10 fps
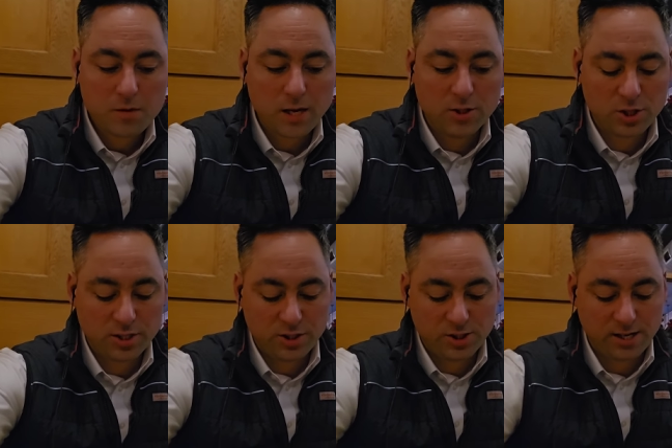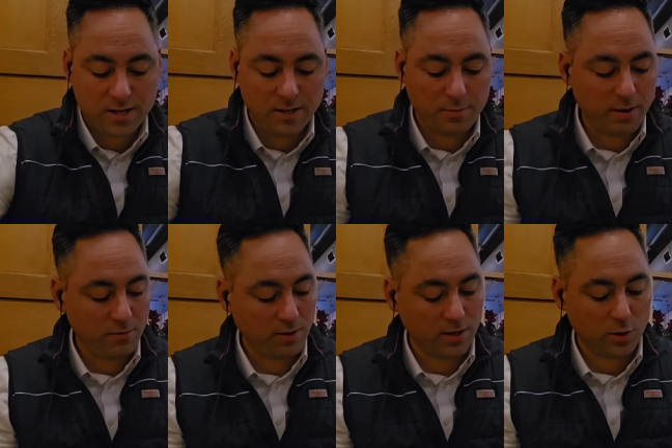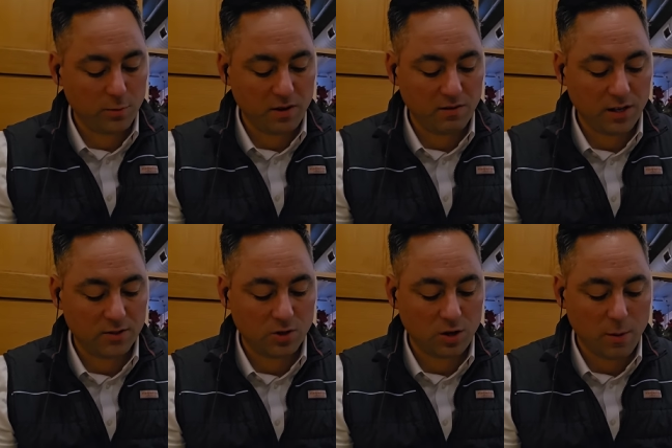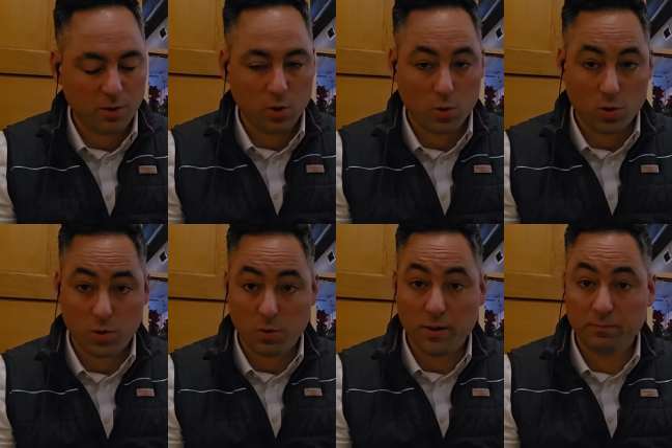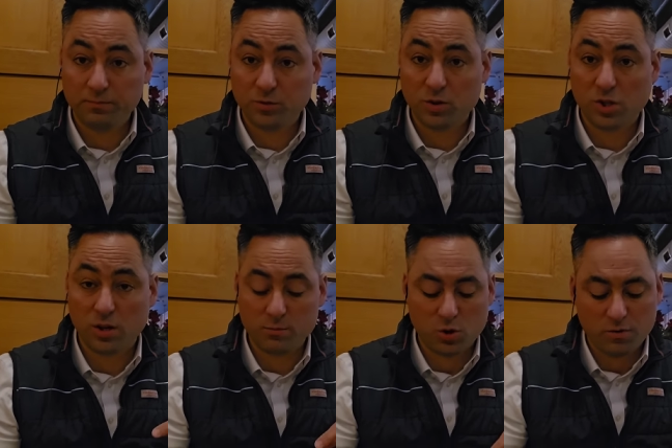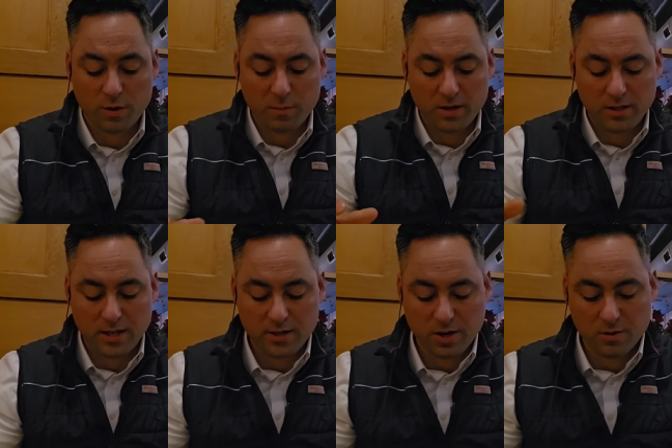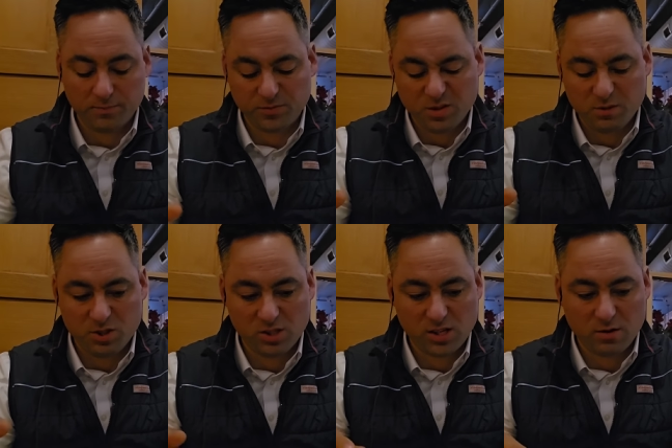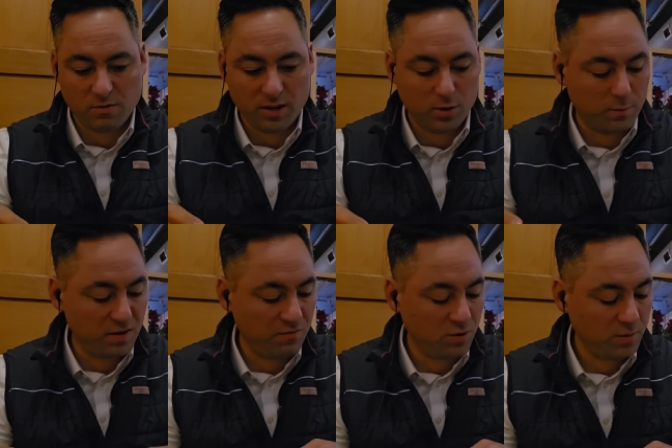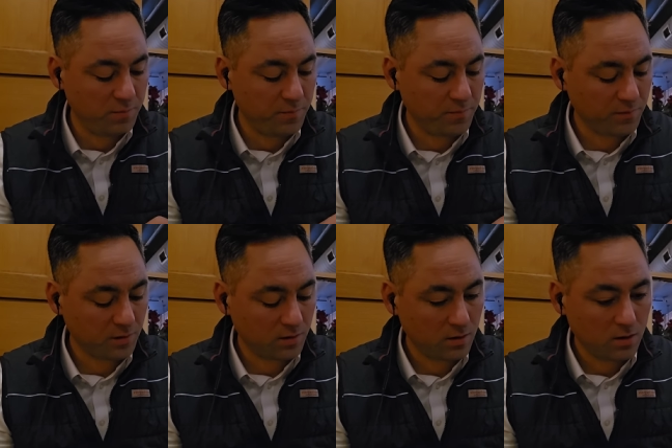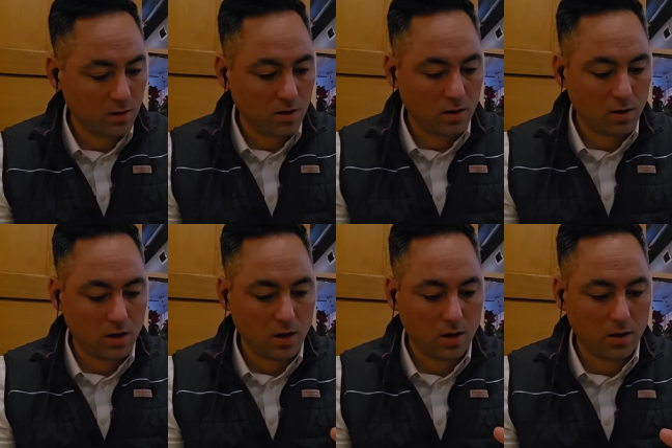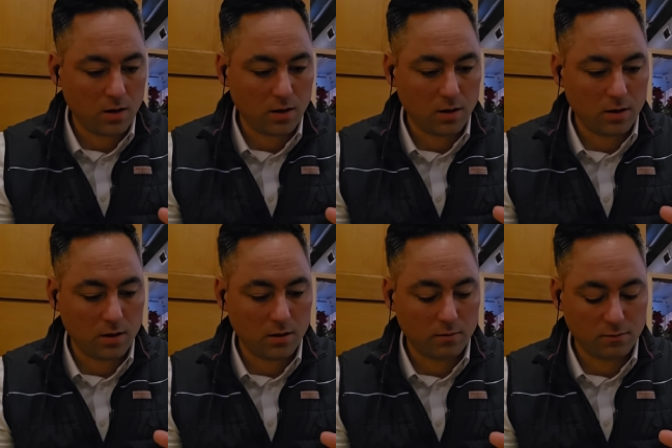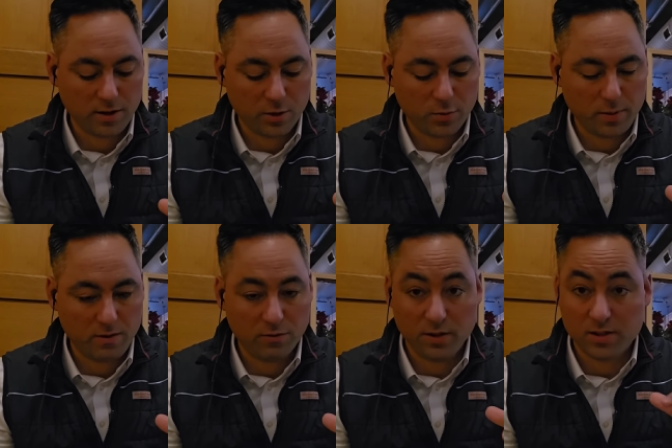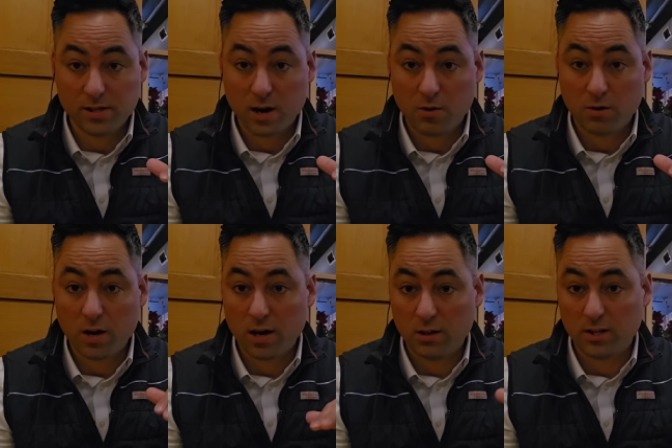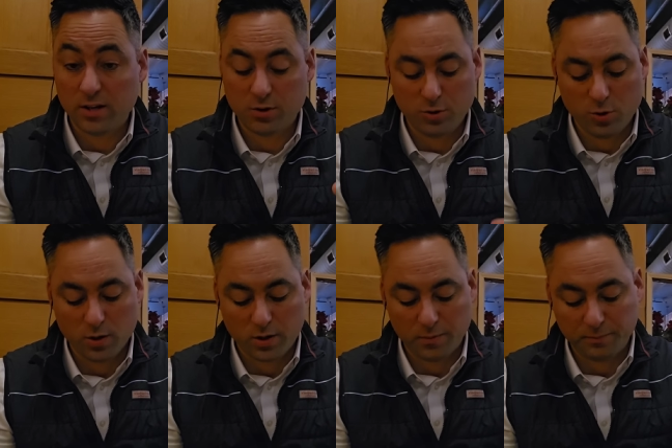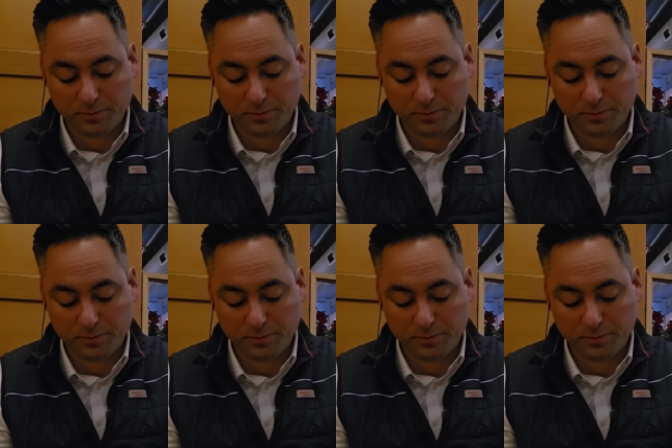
I should have just gotten the regular beef hot dog. I'm gonna order one. When she comes over, I'm gonna let her know. Let me just get a regular beef one. Uh, regular beef with sauerkraut. I'll get a New Yorker.